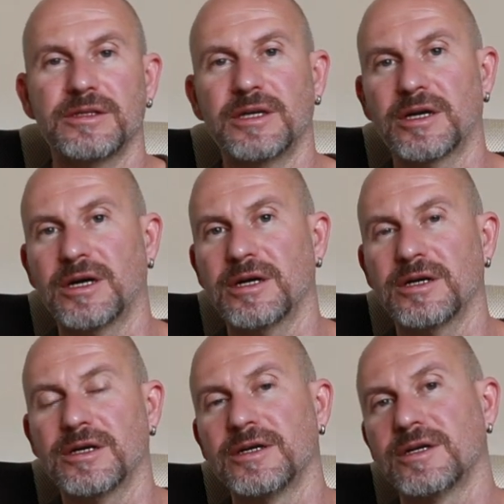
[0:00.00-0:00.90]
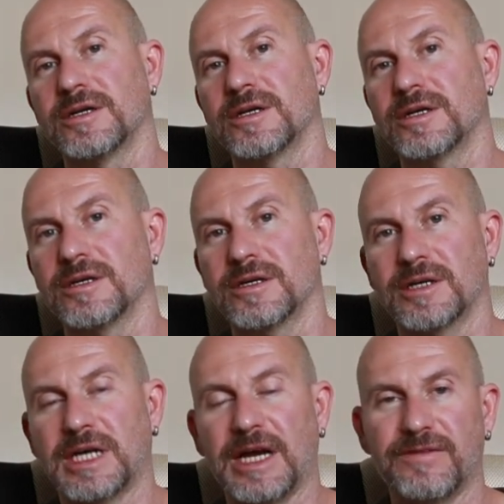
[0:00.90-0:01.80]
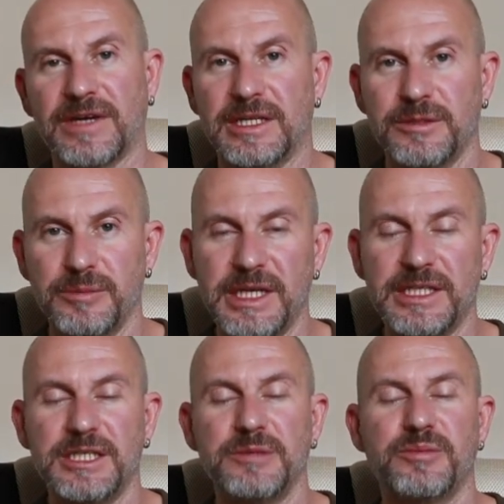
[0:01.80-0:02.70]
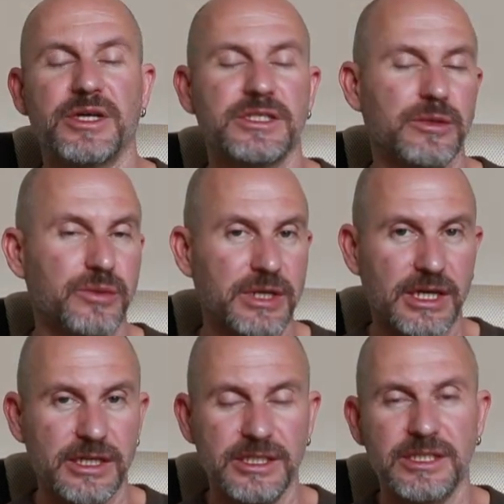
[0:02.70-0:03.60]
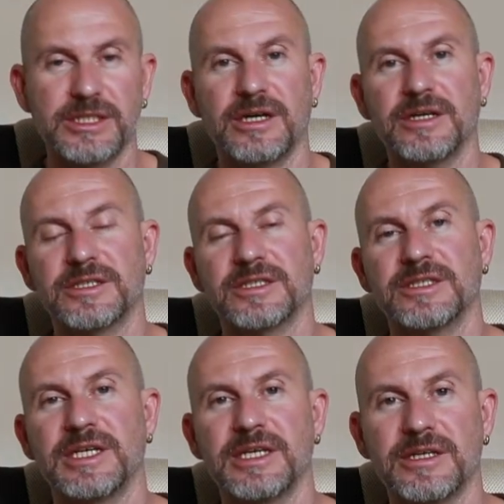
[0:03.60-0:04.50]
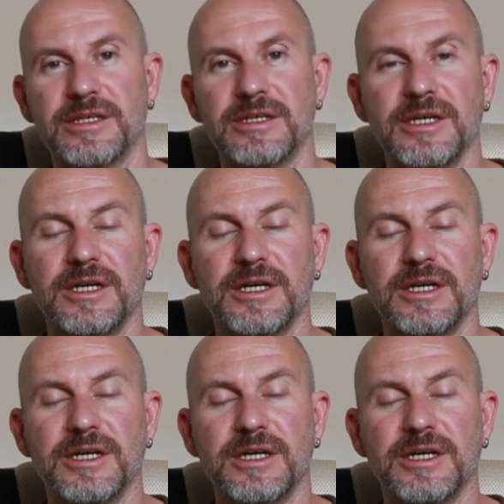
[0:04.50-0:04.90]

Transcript: There are half-handmade teapots that we're gonna discuss later,